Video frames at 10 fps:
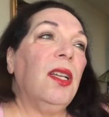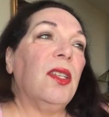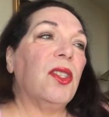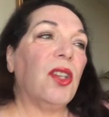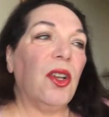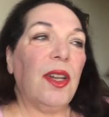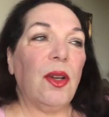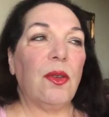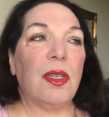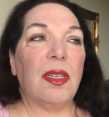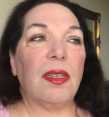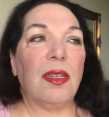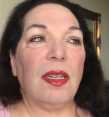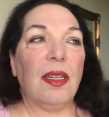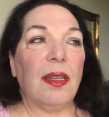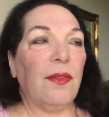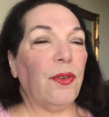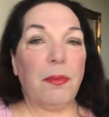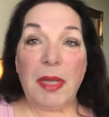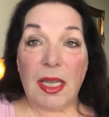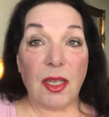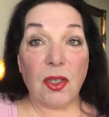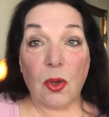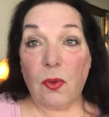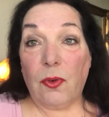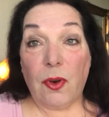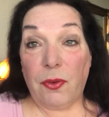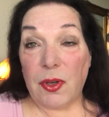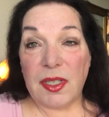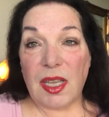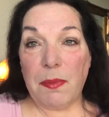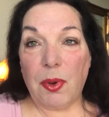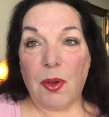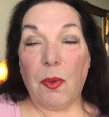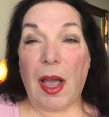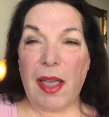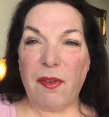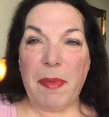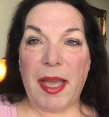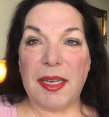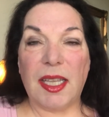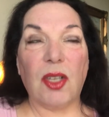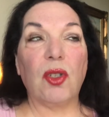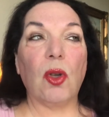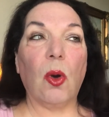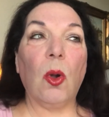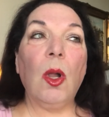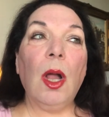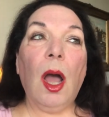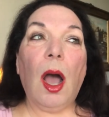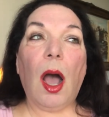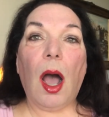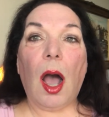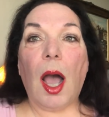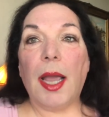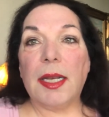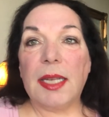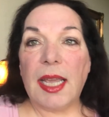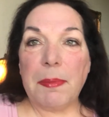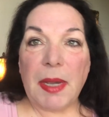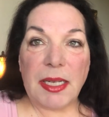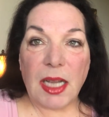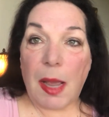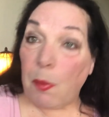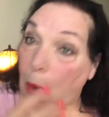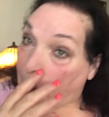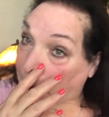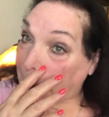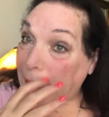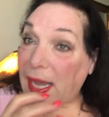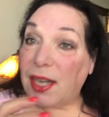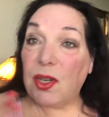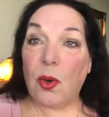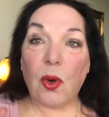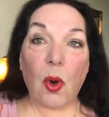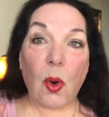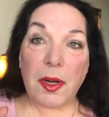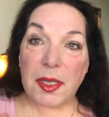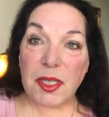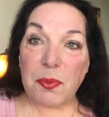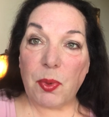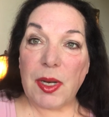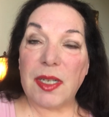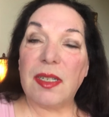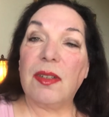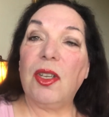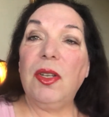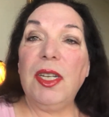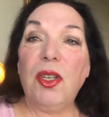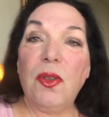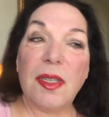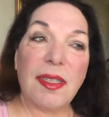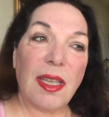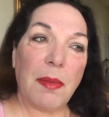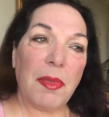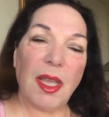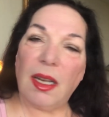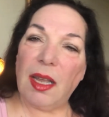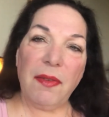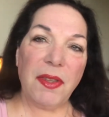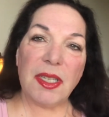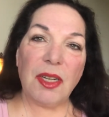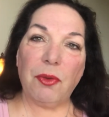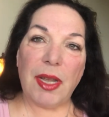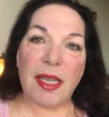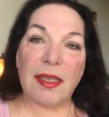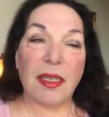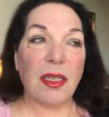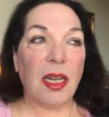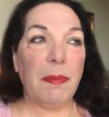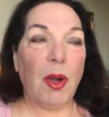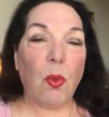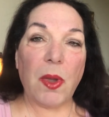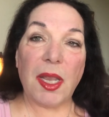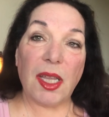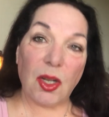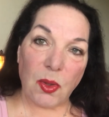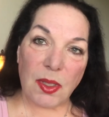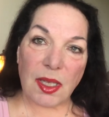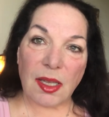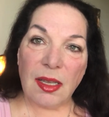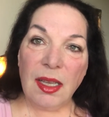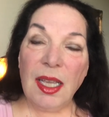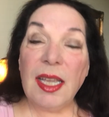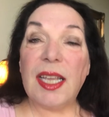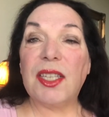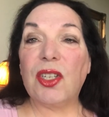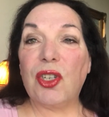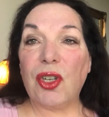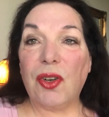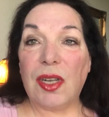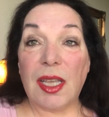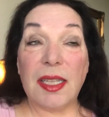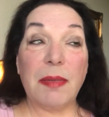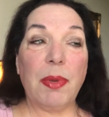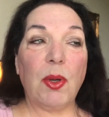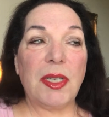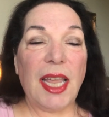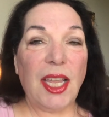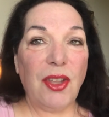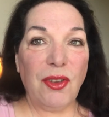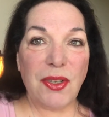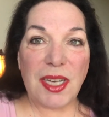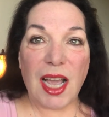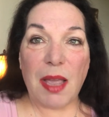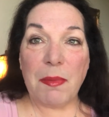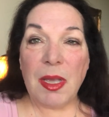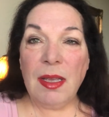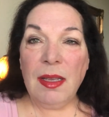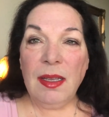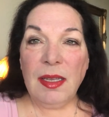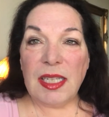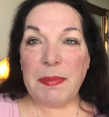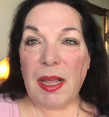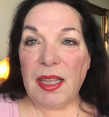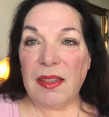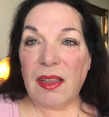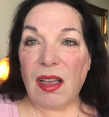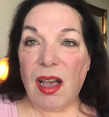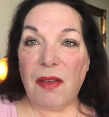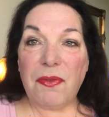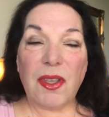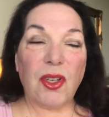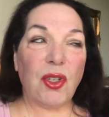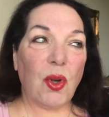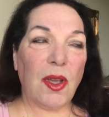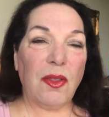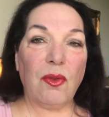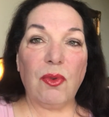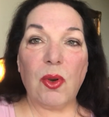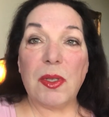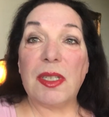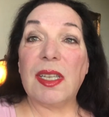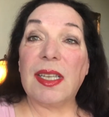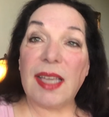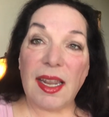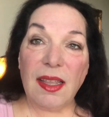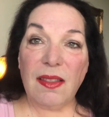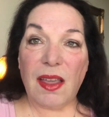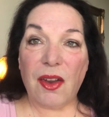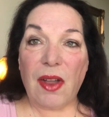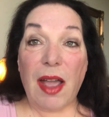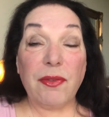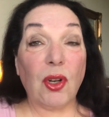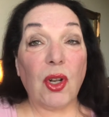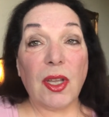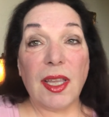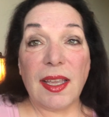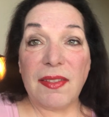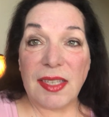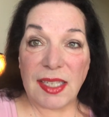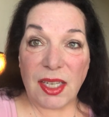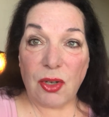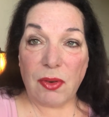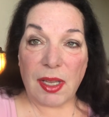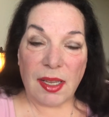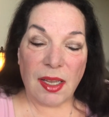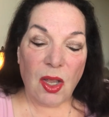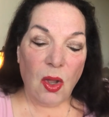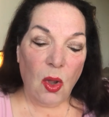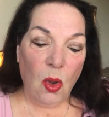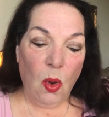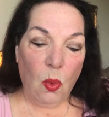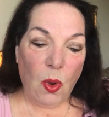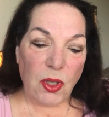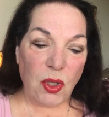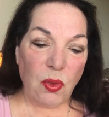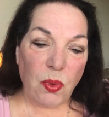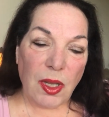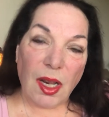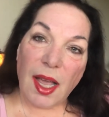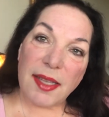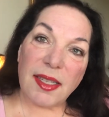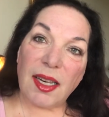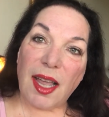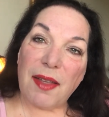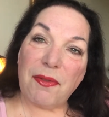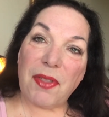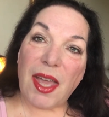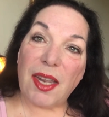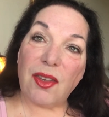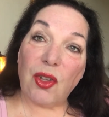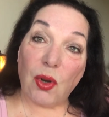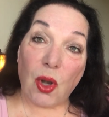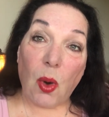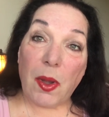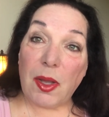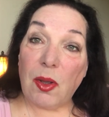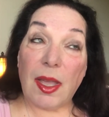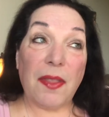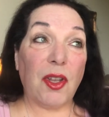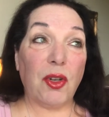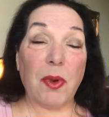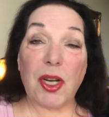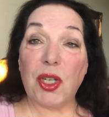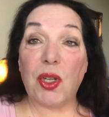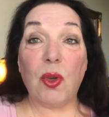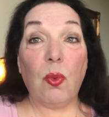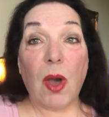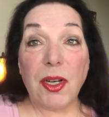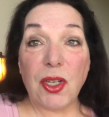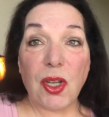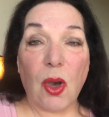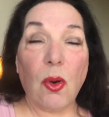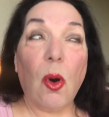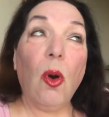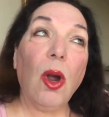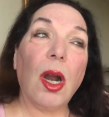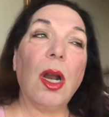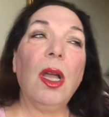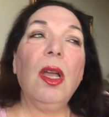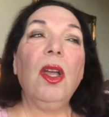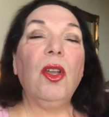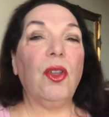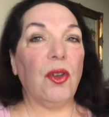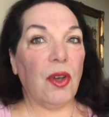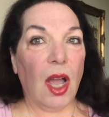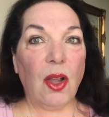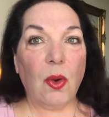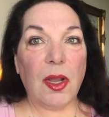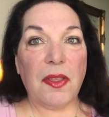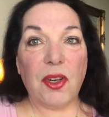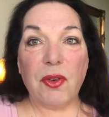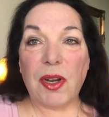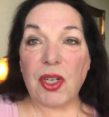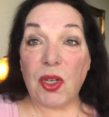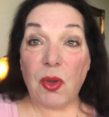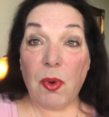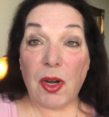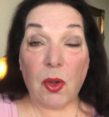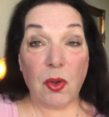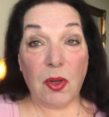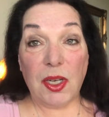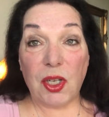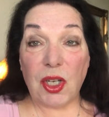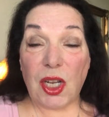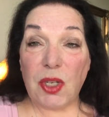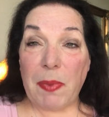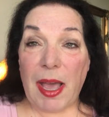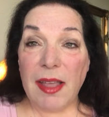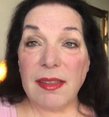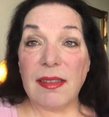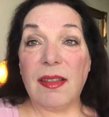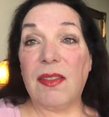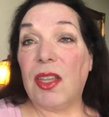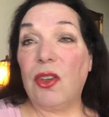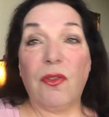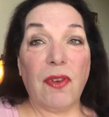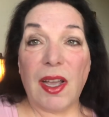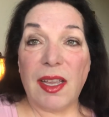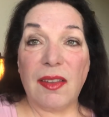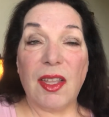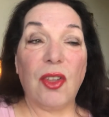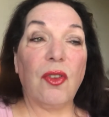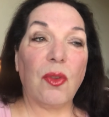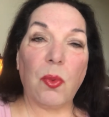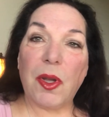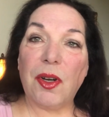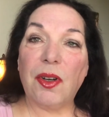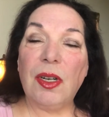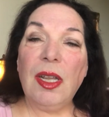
Start out for me. So for example, I have a bad knee. So I take my time walking. I don't go on a sprint. You need to do the same thing. Life isn't a race. It's not about winning and losing. It's a journey. It's about taking your time, smelling the coffee, enjoying the roses, and getting there after looking at the scenery. Once you realize in life that you're going in the direction you want to go, or you're not going in the direction you want to go, you need to change paths, then you're fine. Then you're the winner.